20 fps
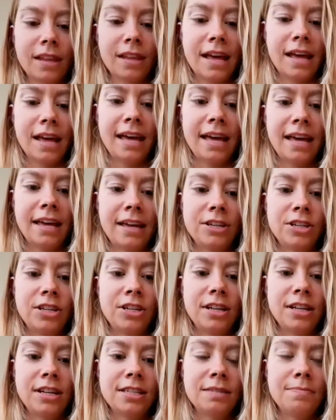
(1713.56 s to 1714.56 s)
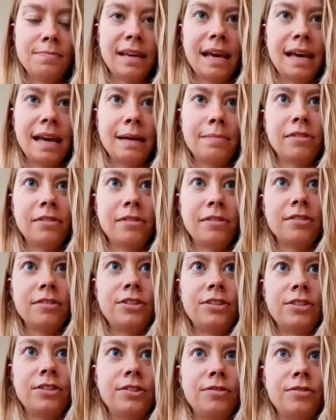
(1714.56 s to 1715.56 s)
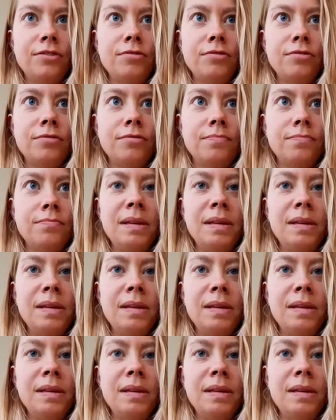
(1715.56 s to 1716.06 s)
And she needs to be able to